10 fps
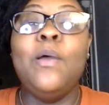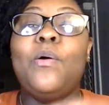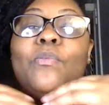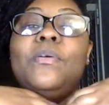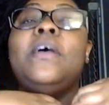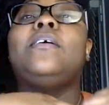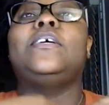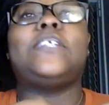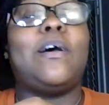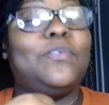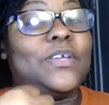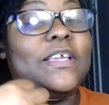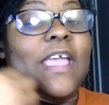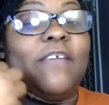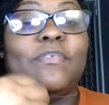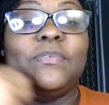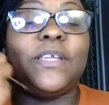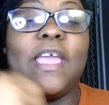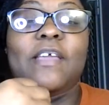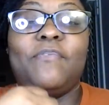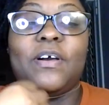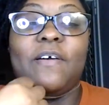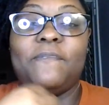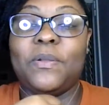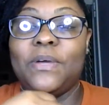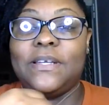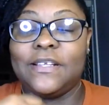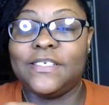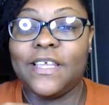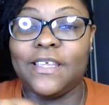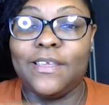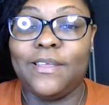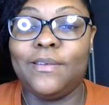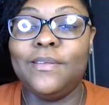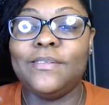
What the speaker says: Cause y'all know he gave Floyd that chicken